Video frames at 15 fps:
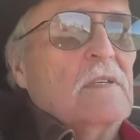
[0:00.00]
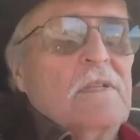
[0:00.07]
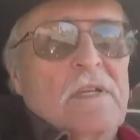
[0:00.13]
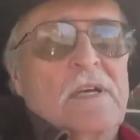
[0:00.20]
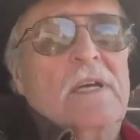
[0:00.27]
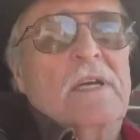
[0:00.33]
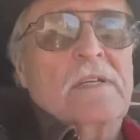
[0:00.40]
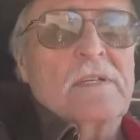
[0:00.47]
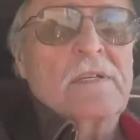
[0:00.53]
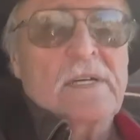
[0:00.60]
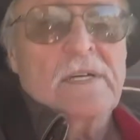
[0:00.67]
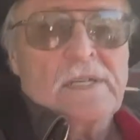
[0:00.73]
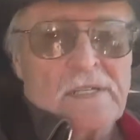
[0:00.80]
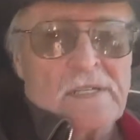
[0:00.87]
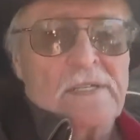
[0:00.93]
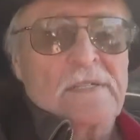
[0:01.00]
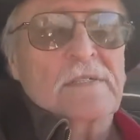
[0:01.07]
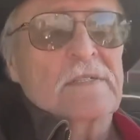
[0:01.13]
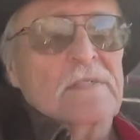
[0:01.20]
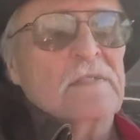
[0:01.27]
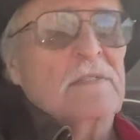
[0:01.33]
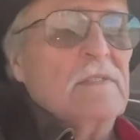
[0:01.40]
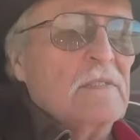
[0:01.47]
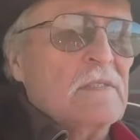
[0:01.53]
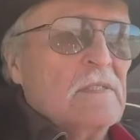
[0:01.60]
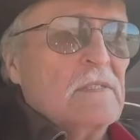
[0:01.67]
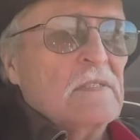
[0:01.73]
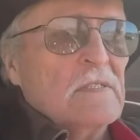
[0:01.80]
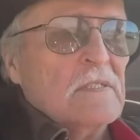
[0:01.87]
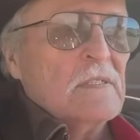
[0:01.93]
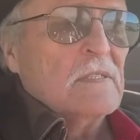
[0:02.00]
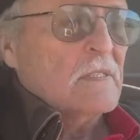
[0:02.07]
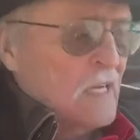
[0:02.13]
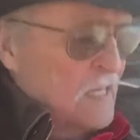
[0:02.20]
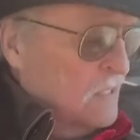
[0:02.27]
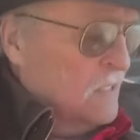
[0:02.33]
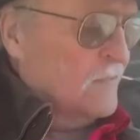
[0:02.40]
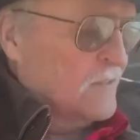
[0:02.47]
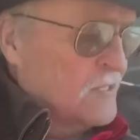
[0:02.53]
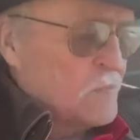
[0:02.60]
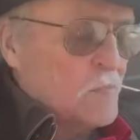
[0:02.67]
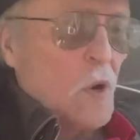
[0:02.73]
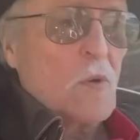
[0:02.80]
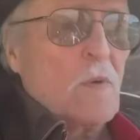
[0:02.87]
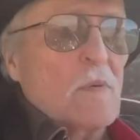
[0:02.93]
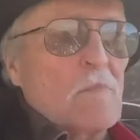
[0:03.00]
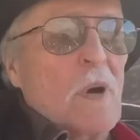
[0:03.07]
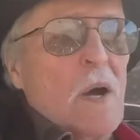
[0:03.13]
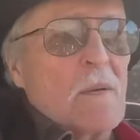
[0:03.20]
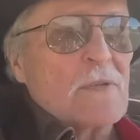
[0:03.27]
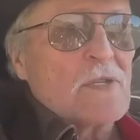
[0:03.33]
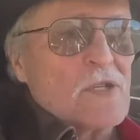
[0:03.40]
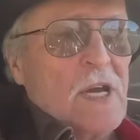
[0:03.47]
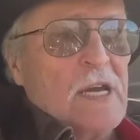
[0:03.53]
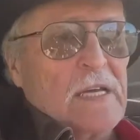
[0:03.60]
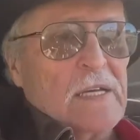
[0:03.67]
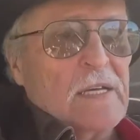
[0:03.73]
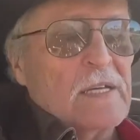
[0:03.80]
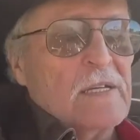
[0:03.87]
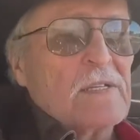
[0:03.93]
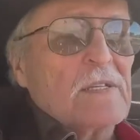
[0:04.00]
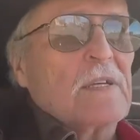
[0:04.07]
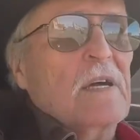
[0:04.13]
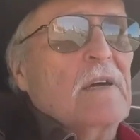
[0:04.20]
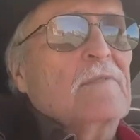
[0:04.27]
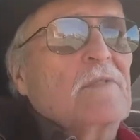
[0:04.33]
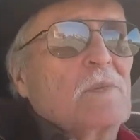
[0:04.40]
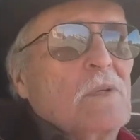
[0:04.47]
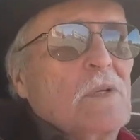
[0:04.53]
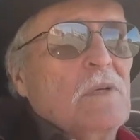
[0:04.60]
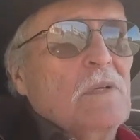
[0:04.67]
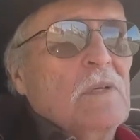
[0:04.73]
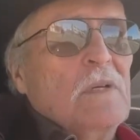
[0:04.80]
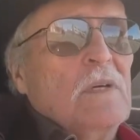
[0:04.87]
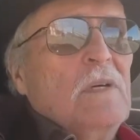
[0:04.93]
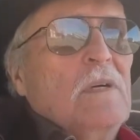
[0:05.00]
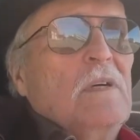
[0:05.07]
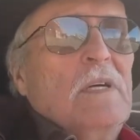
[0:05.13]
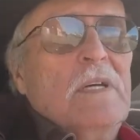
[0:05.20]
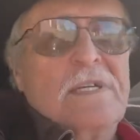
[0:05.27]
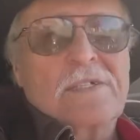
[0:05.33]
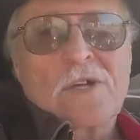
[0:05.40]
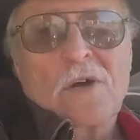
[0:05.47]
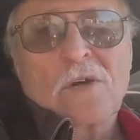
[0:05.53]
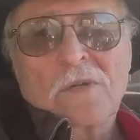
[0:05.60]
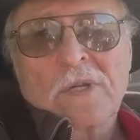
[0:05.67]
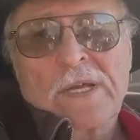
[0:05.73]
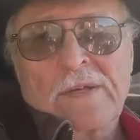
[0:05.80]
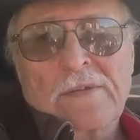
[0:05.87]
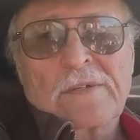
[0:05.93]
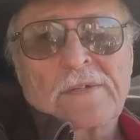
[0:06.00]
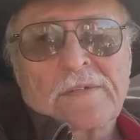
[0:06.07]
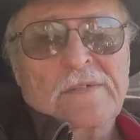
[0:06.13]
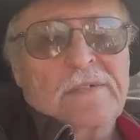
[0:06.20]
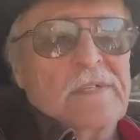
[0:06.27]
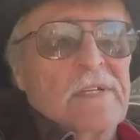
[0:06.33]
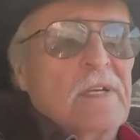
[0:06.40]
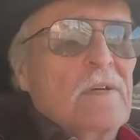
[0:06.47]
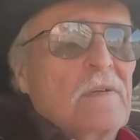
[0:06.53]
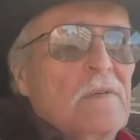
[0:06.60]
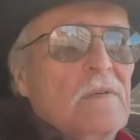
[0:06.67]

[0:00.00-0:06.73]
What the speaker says: And I love this bomber jacket. It is comfortable. It's all leather, you know,